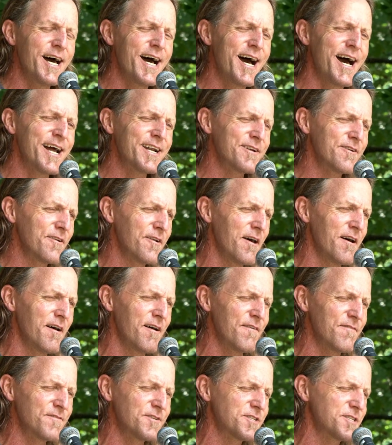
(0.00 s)
not
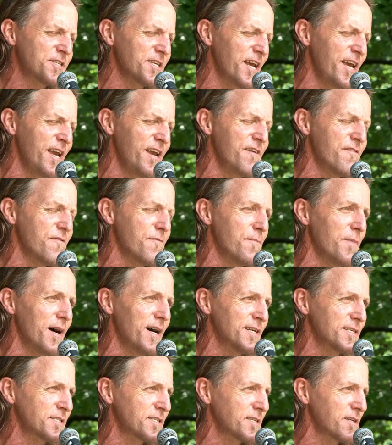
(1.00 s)
love to save
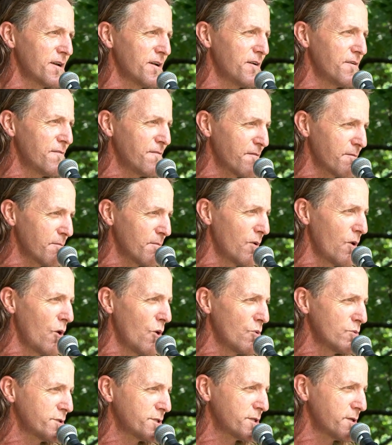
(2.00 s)
myself from
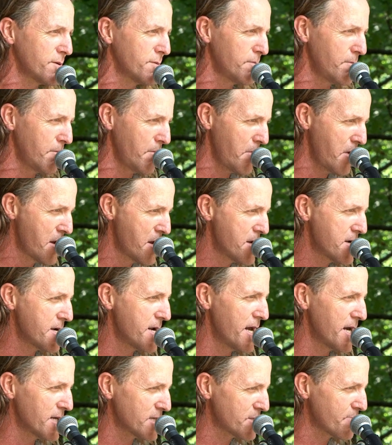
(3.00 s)
lonesome
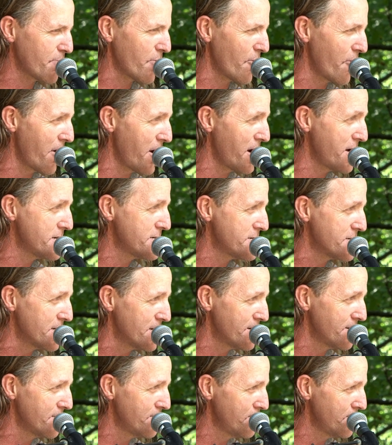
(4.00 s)

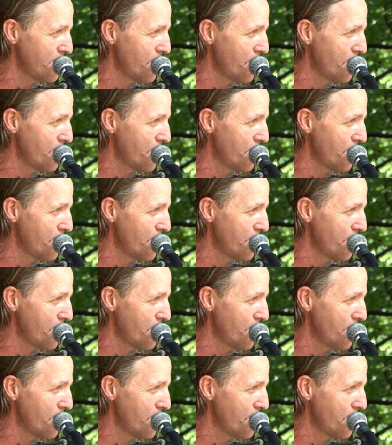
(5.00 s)
desperation.